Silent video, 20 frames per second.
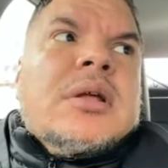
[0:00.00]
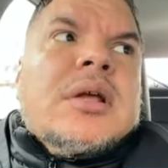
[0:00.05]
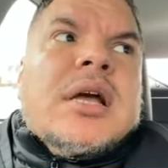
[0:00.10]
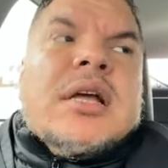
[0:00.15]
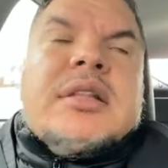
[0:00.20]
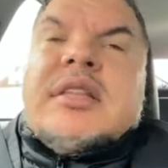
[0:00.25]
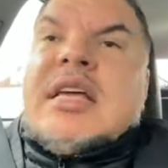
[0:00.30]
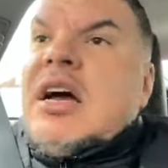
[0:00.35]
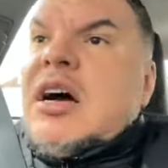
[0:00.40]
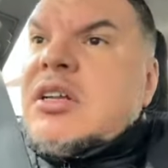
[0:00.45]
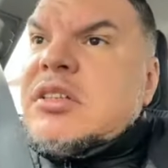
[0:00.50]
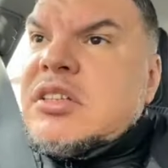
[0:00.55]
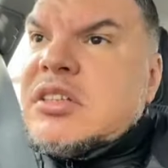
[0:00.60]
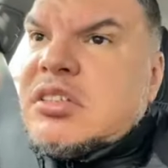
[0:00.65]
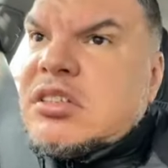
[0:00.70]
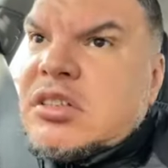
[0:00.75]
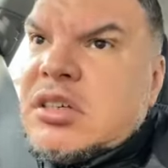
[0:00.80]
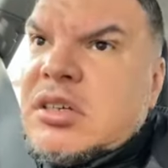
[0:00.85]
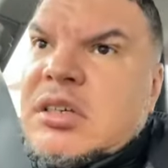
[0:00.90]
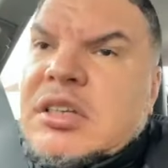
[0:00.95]
And they
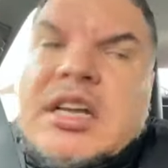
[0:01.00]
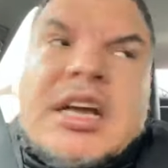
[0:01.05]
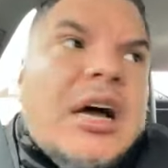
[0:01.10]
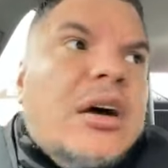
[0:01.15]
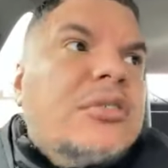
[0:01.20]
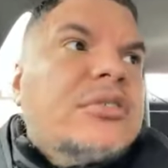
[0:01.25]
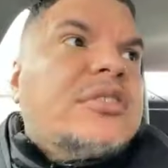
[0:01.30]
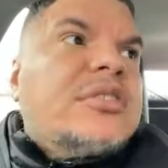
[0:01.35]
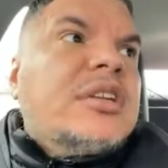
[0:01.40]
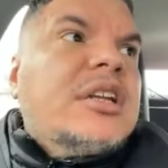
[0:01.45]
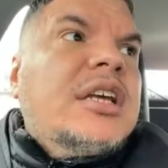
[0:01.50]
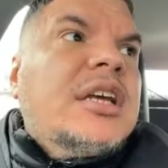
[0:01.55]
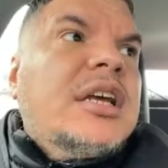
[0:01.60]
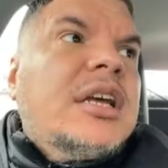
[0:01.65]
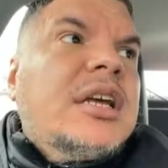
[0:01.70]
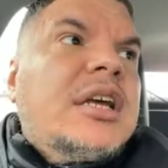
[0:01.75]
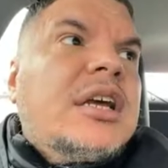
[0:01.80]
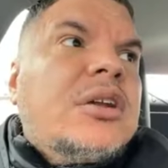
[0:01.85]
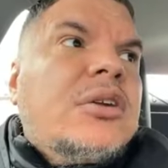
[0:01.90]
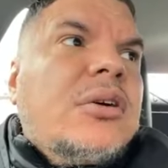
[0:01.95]
understood
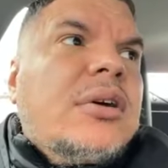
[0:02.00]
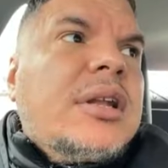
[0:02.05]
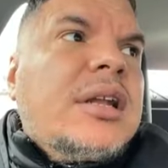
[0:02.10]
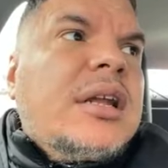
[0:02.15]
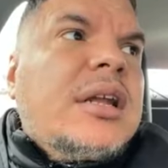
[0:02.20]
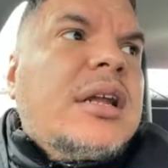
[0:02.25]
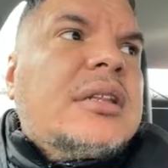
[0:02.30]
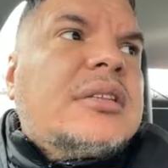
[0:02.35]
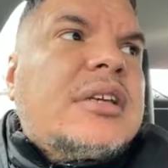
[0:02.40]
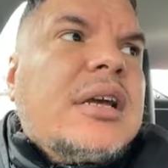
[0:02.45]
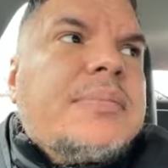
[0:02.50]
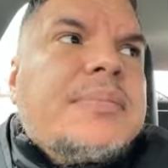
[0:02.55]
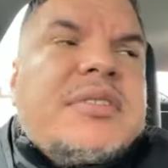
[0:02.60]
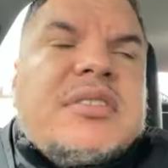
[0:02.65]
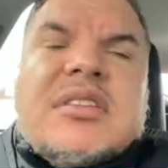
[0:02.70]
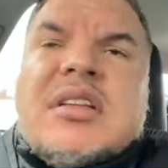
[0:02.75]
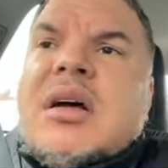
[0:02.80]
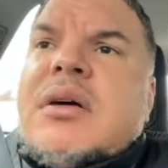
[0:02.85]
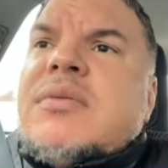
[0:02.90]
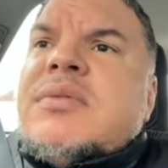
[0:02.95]
counseling and all that type of
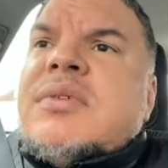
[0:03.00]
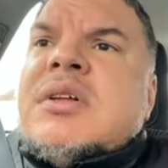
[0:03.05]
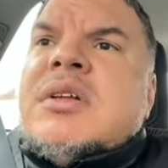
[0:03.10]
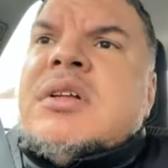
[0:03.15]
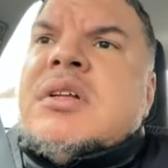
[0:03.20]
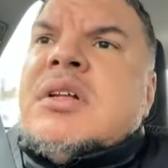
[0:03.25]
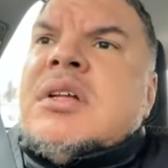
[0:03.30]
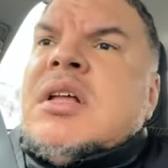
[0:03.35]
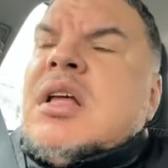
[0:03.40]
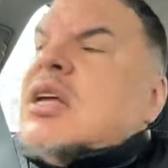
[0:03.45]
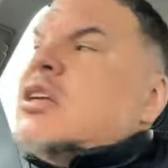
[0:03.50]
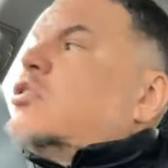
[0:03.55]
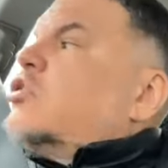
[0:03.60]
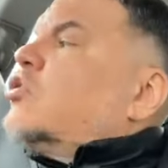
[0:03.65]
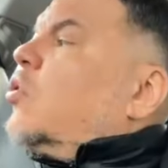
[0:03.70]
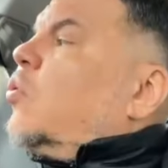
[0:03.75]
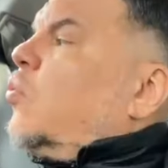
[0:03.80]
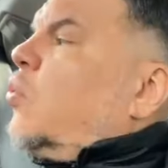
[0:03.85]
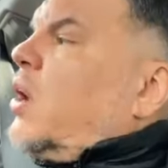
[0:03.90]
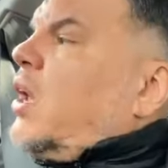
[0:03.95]
stuff. And
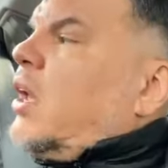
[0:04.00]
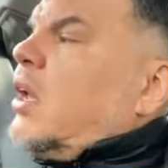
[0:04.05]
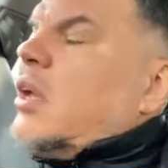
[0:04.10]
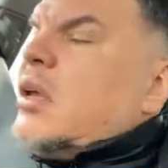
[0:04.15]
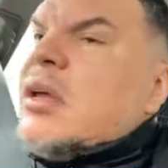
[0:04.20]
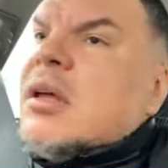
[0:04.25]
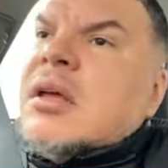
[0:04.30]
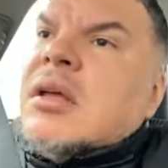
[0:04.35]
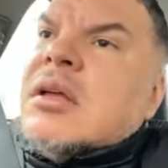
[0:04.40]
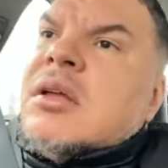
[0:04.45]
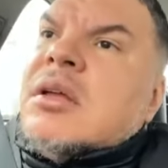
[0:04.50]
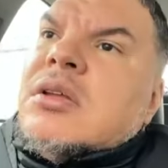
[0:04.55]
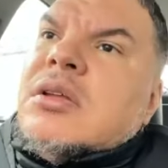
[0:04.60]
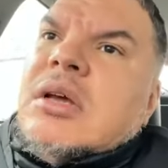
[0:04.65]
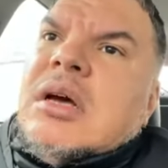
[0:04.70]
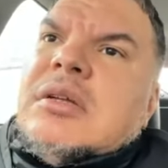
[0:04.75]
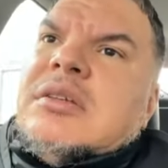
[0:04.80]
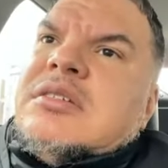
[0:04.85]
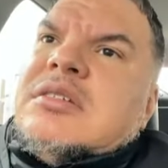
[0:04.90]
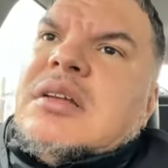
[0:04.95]
so
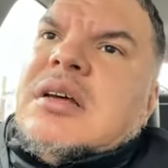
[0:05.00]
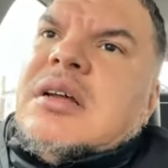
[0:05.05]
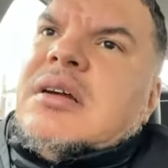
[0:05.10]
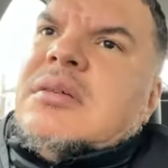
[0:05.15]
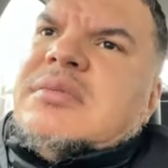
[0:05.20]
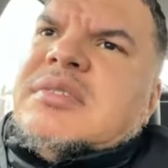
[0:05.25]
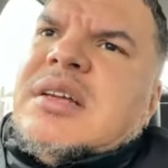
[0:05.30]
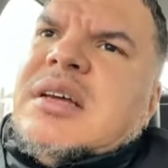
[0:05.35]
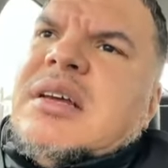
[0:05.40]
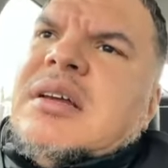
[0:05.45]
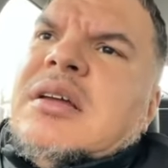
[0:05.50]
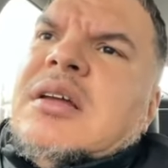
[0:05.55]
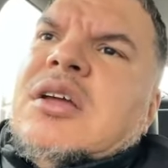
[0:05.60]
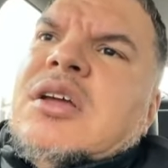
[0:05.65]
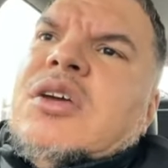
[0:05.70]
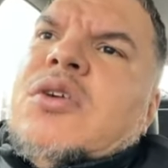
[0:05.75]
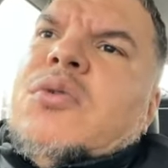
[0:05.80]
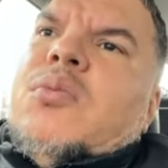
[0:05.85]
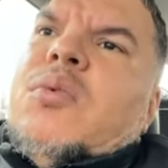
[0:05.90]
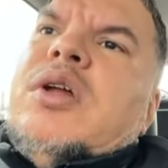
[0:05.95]
you understand what I'm saying?
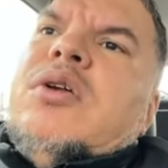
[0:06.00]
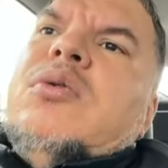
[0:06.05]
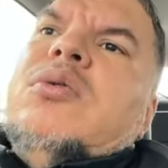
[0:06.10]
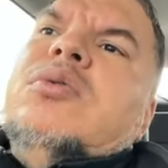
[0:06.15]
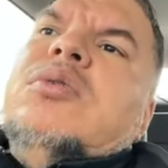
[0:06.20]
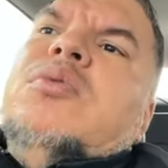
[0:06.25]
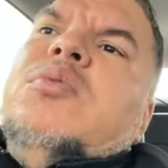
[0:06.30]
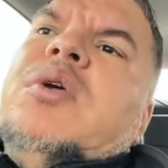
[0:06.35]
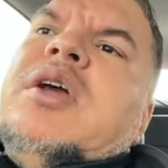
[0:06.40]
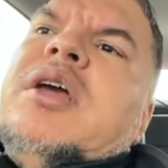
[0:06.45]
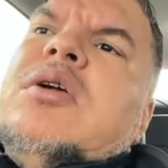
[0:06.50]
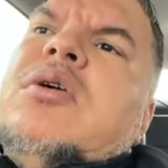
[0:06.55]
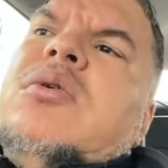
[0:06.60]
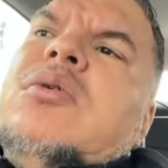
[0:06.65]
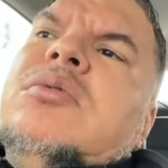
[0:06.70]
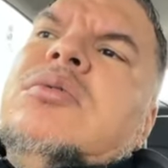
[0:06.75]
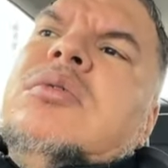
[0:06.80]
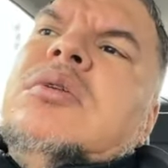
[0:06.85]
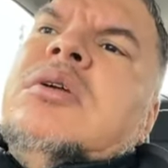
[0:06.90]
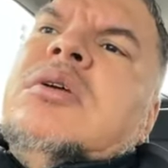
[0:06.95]
We
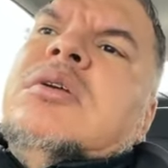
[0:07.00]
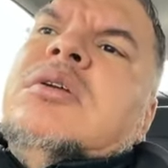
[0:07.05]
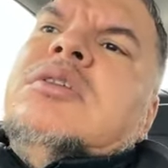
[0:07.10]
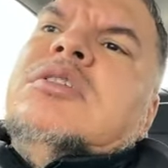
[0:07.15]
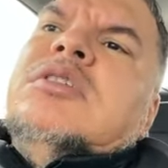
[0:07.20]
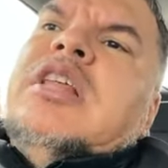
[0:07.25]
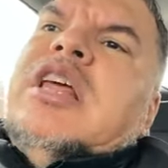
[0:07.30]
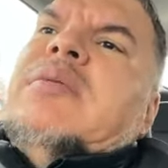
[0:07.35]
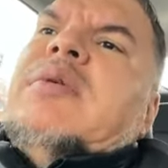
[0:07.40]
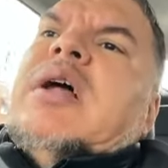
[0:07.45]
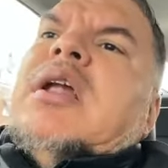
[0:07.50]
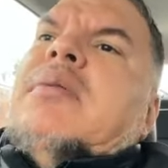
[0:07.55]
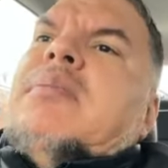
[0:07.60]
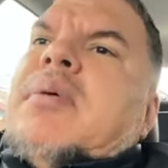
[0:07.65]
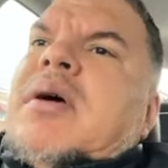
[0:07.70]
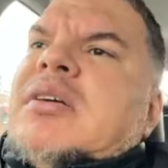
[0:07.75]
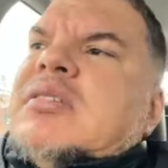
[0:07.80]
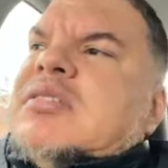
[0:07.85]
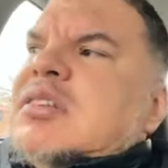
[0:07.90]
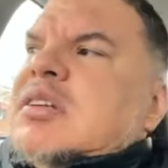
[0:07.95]
don't
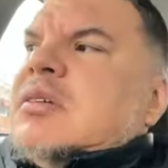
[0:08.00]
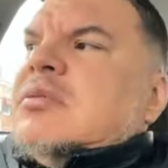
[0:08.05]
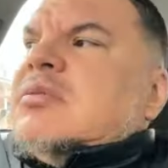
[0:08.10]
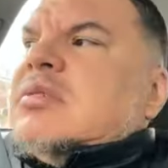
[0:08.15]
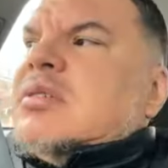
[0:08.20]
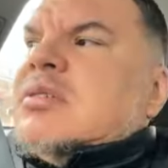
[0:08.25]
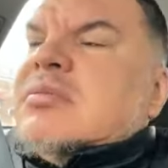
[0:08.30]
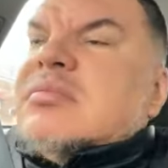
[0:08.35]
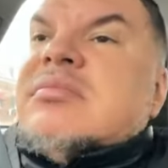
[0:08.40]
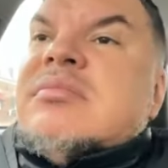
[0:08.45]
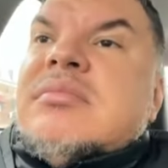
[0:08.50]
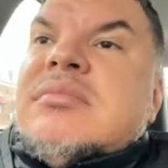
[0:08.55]
develop ourselves.